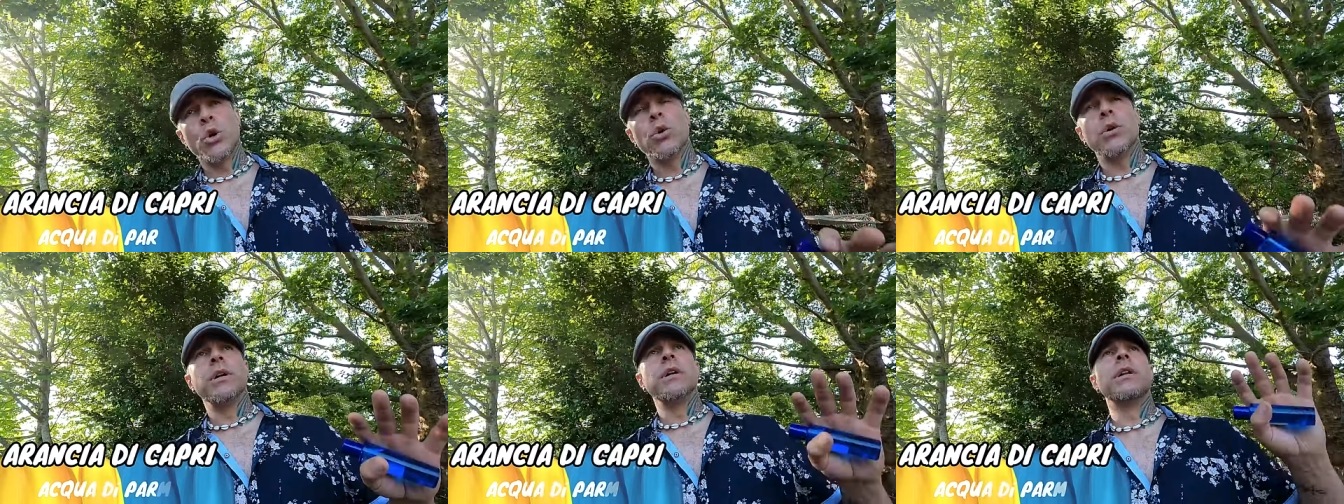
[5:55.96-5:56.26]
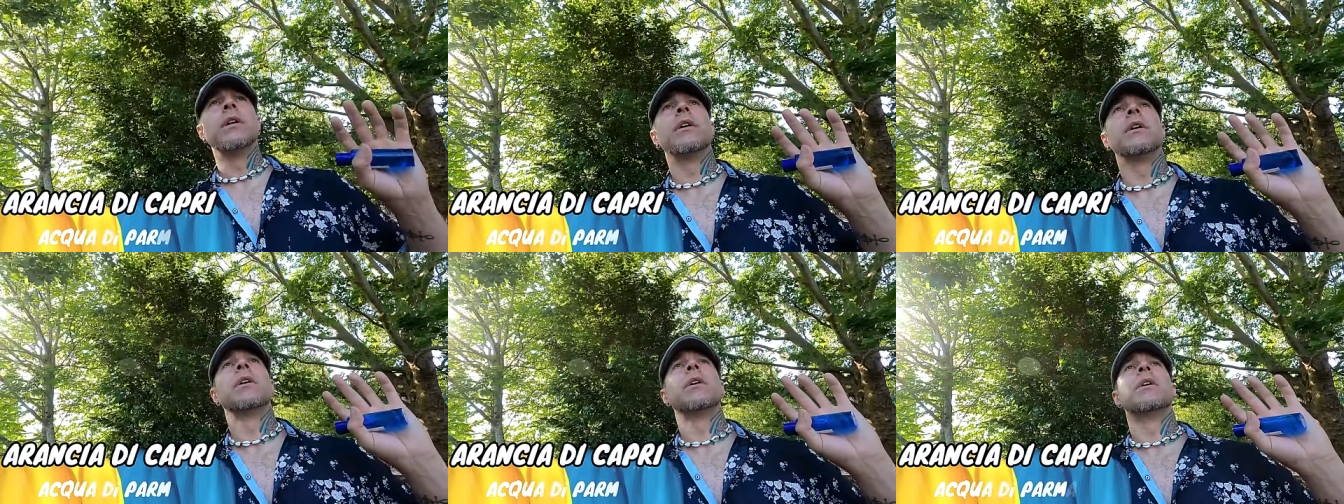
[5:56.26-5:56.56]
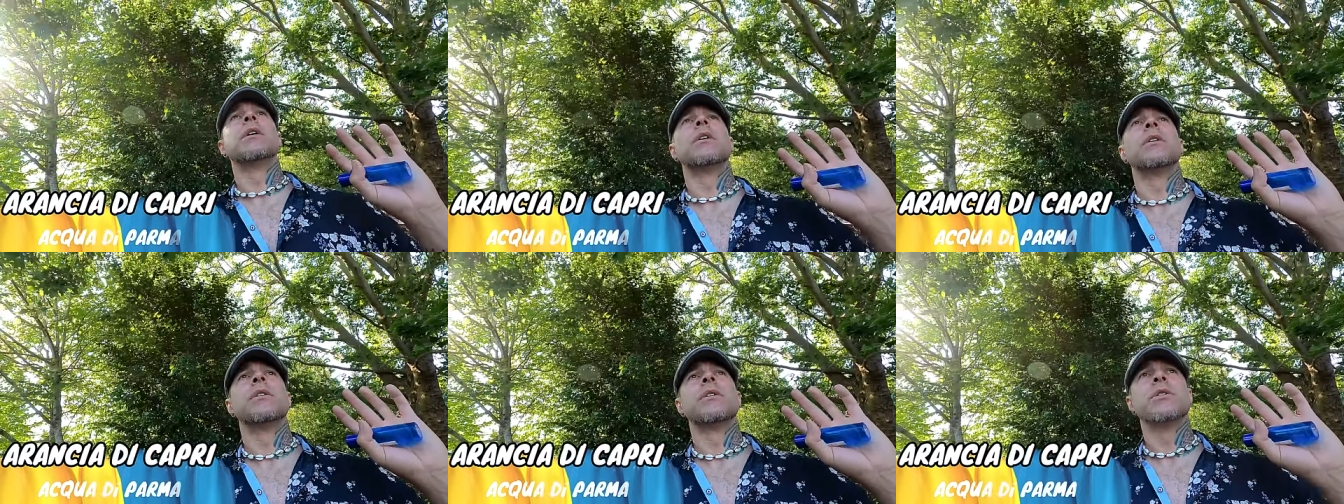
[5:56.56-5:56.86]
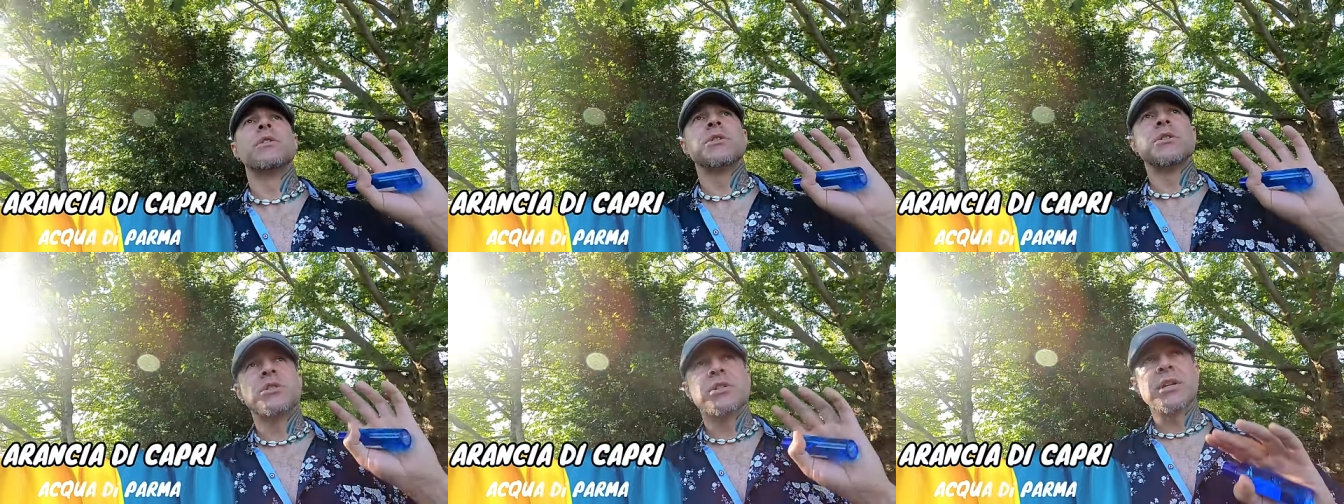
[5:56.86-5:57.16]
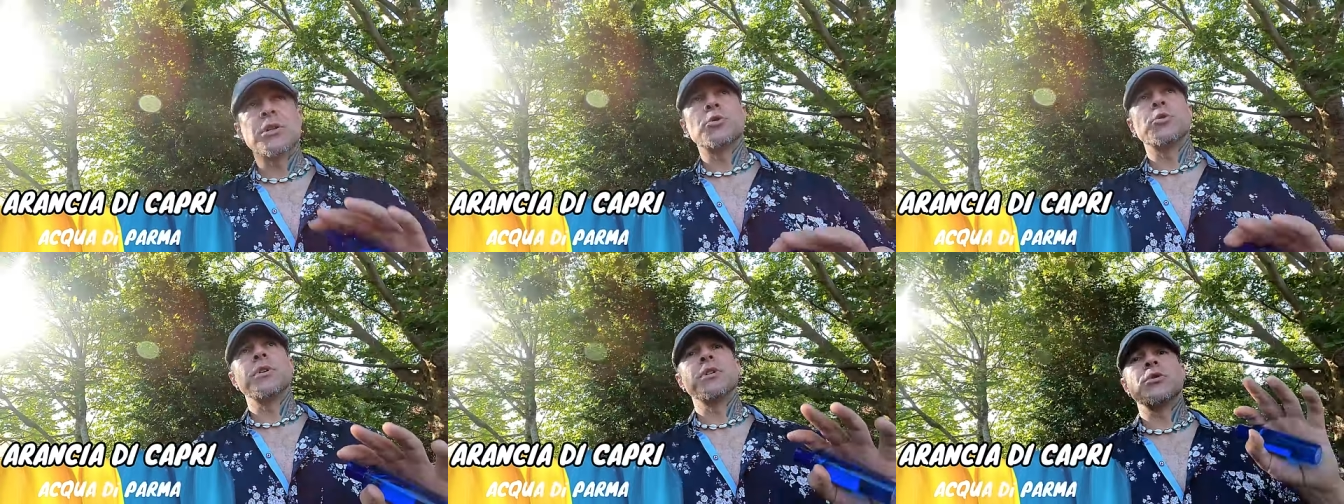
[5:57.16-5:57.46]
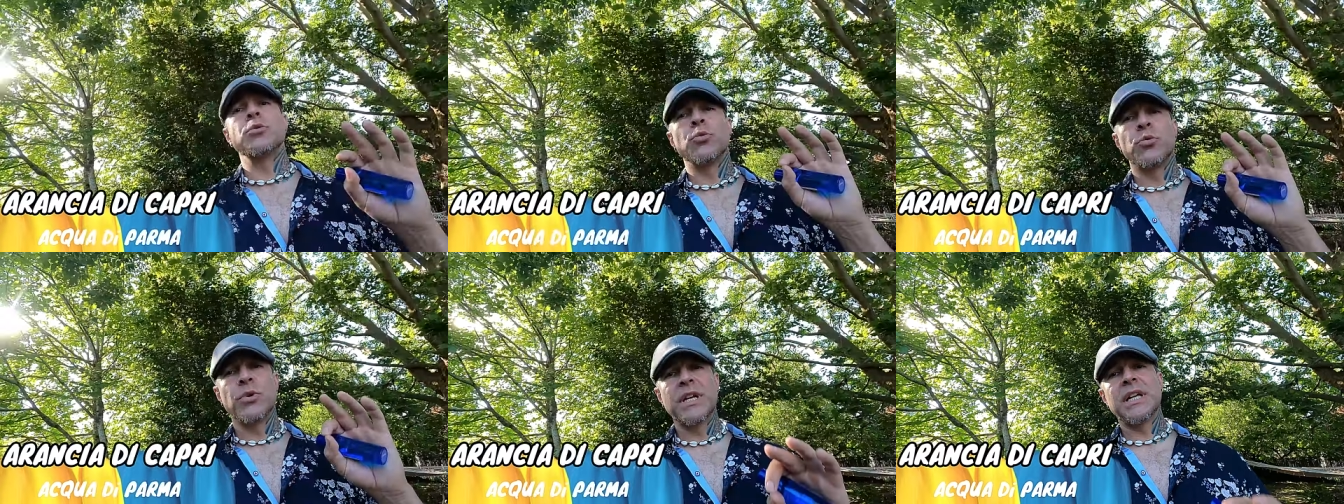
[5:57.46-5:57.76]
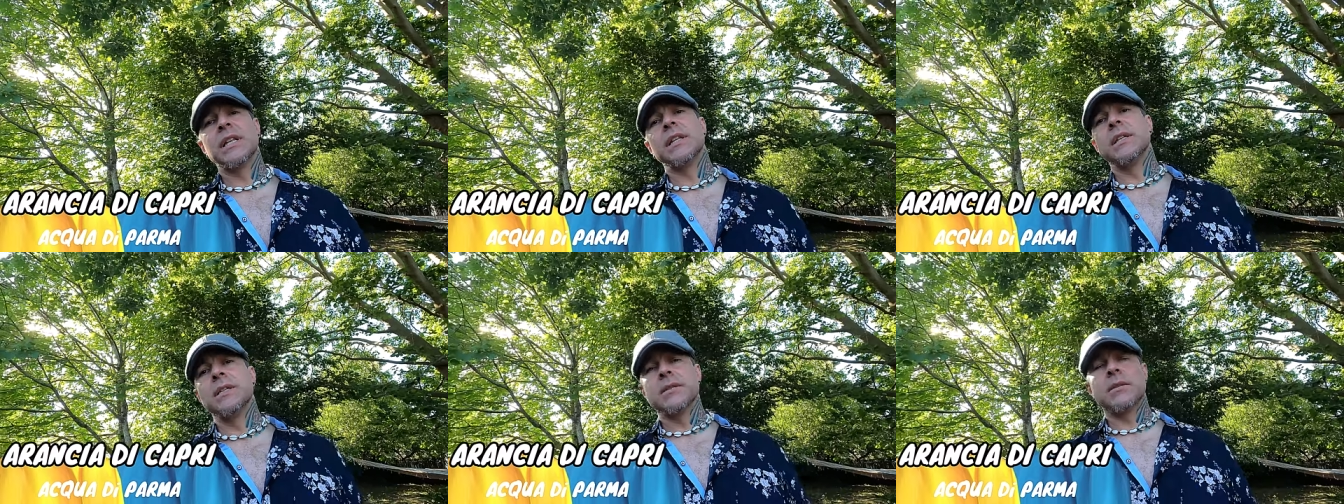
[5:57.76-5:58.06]
good citrus
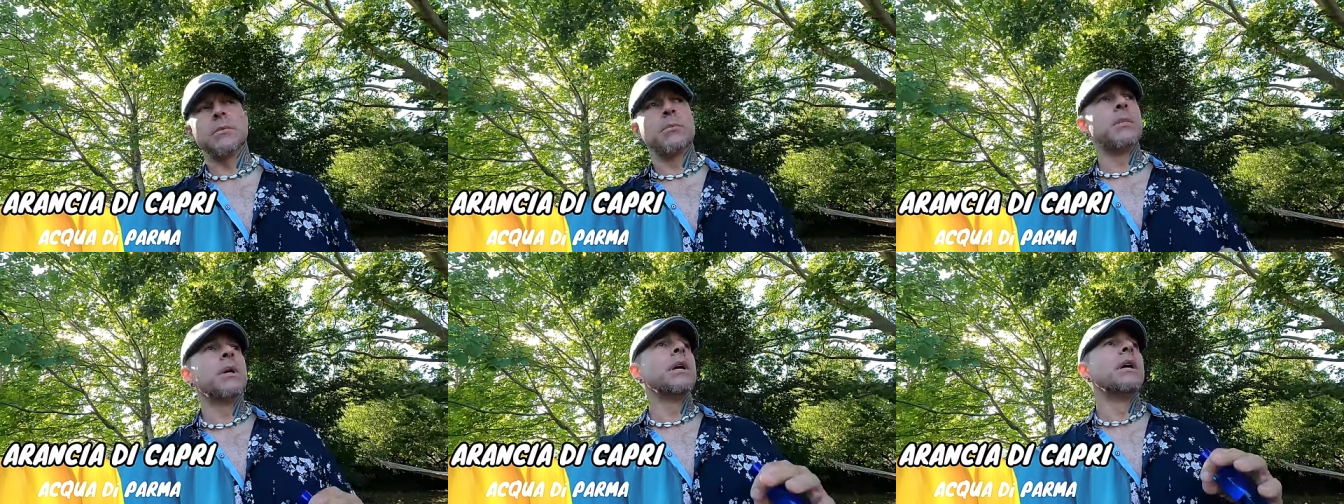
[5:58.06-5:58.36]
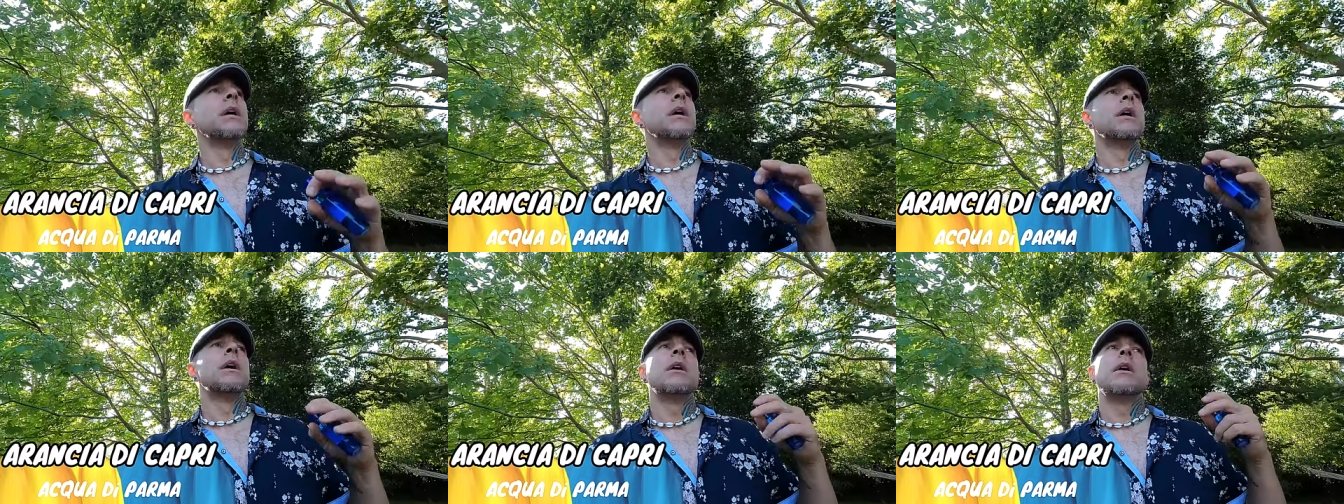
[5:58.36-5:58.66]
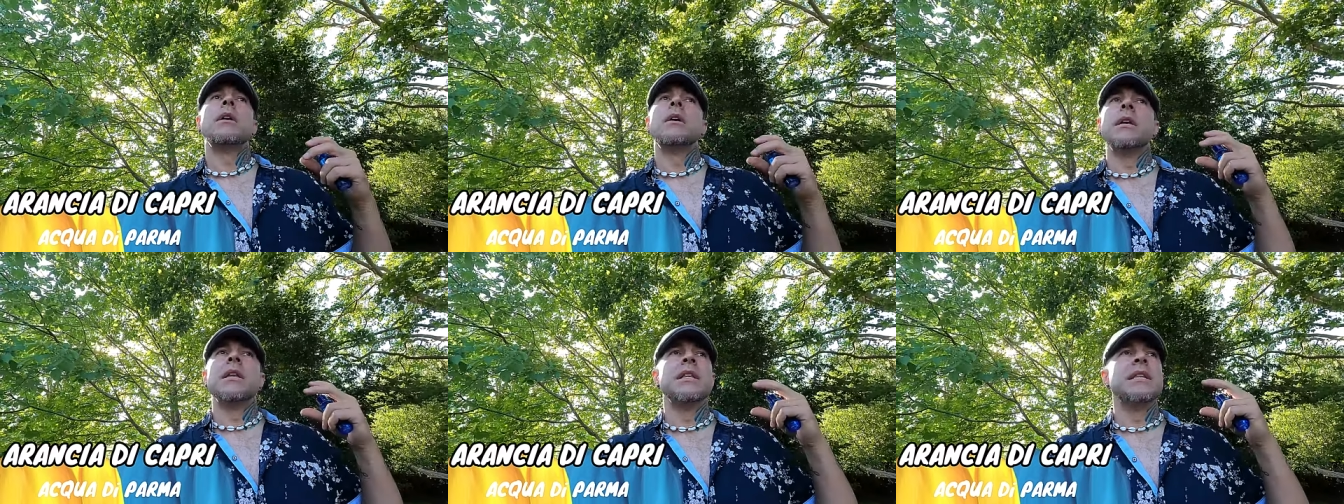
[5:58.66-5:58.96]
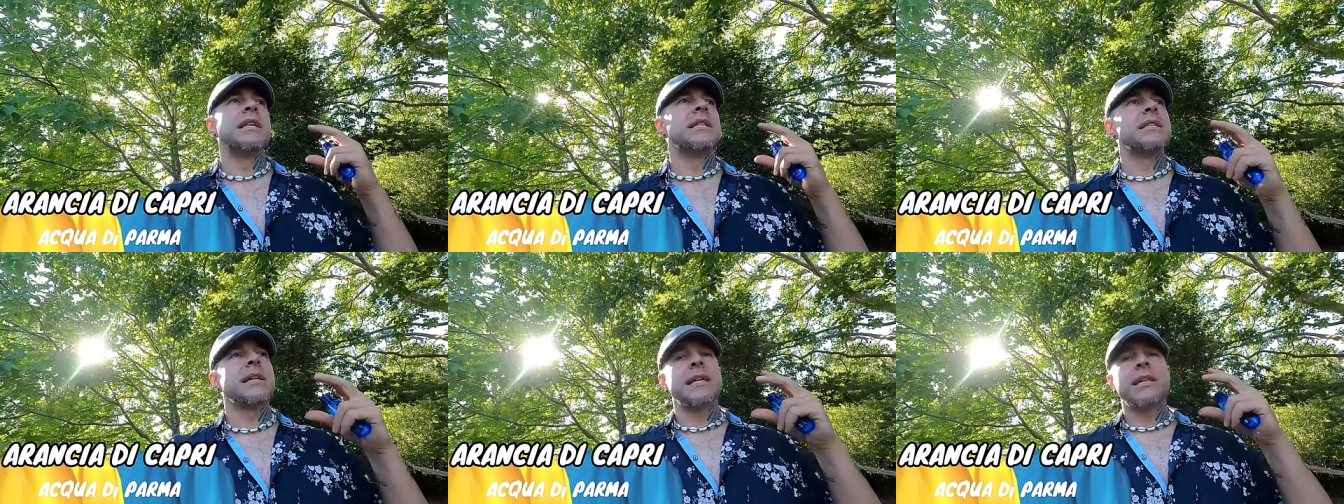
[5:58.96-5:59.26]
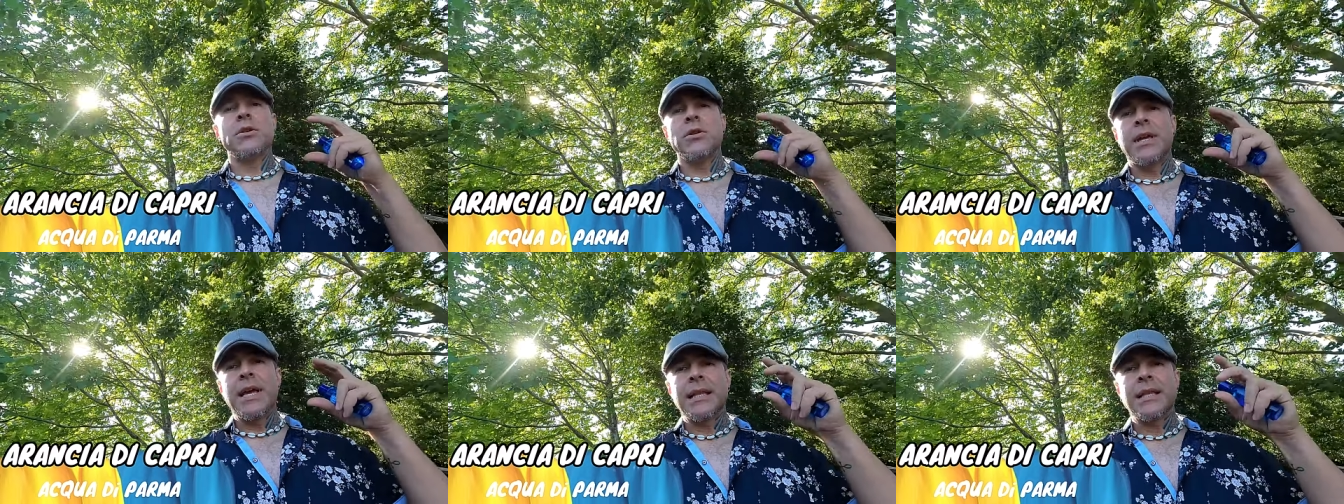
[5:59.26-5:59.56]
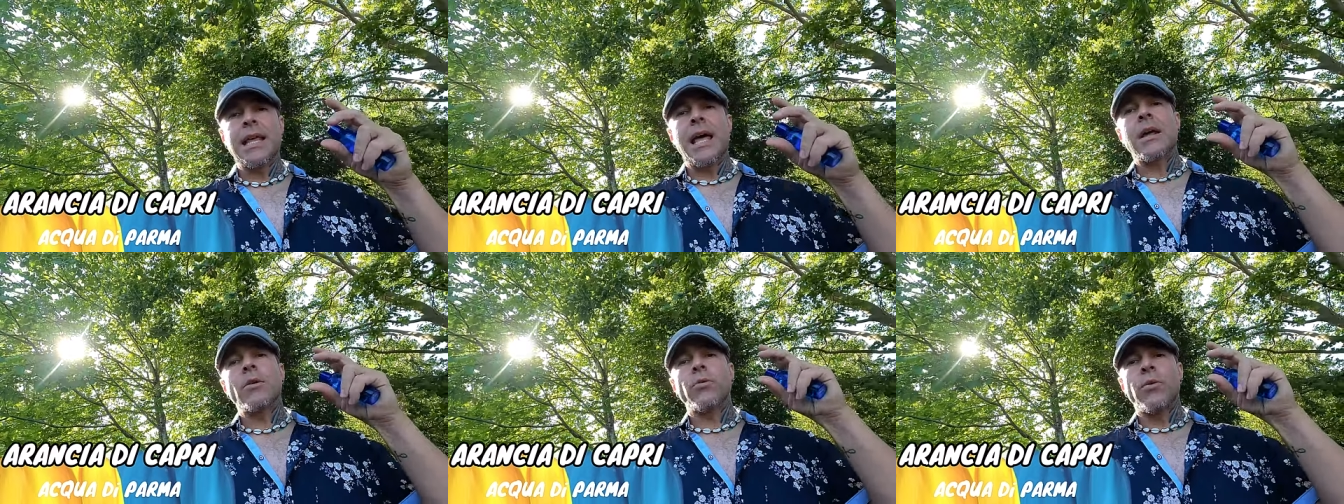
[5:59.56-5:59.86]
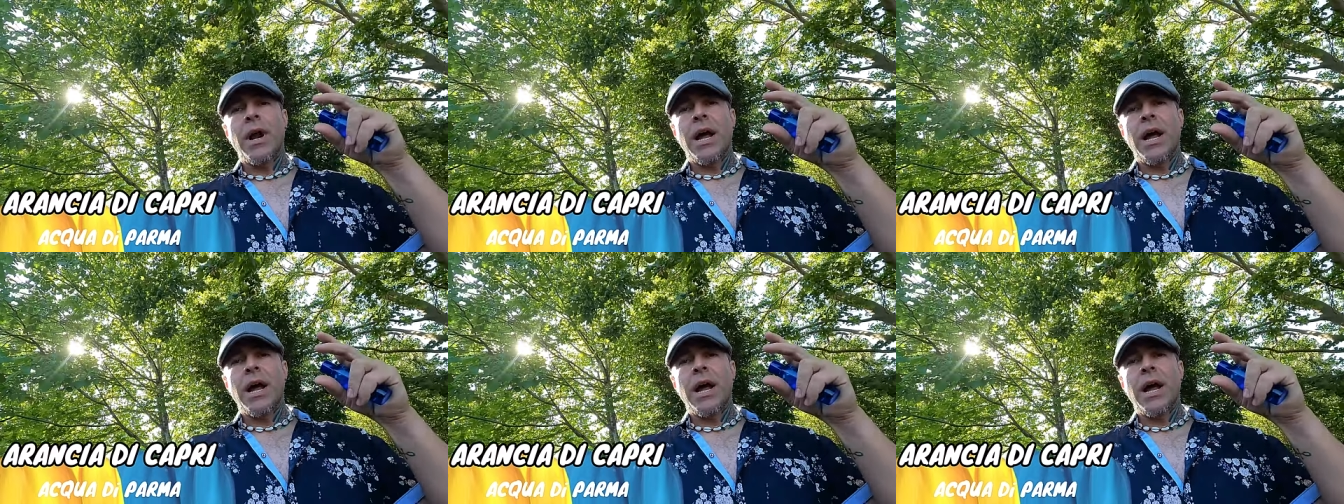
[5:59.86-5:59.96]
realism. It's like you get that